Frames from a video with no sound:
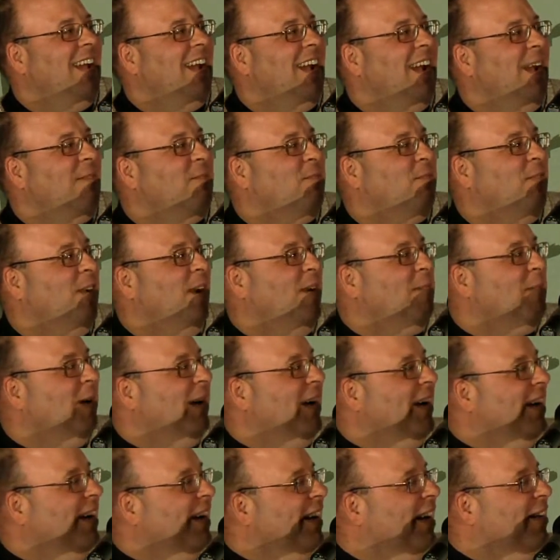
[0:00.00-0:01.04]
I'm from
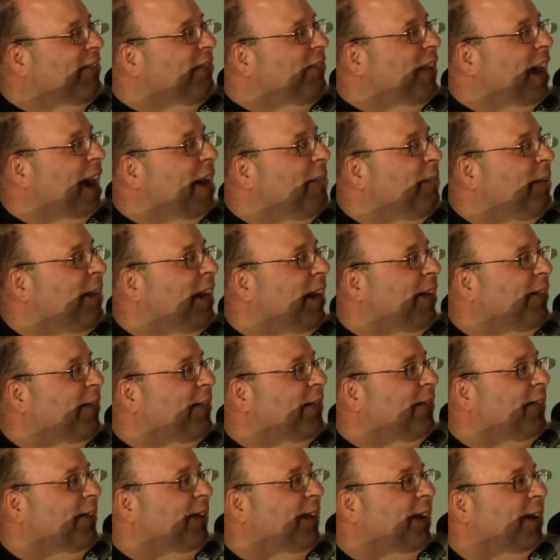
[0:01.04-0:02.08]
a, a family
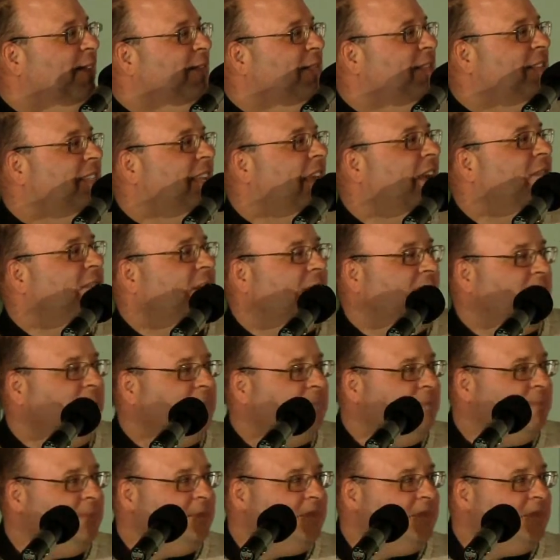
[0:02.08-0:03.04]
of, of seven,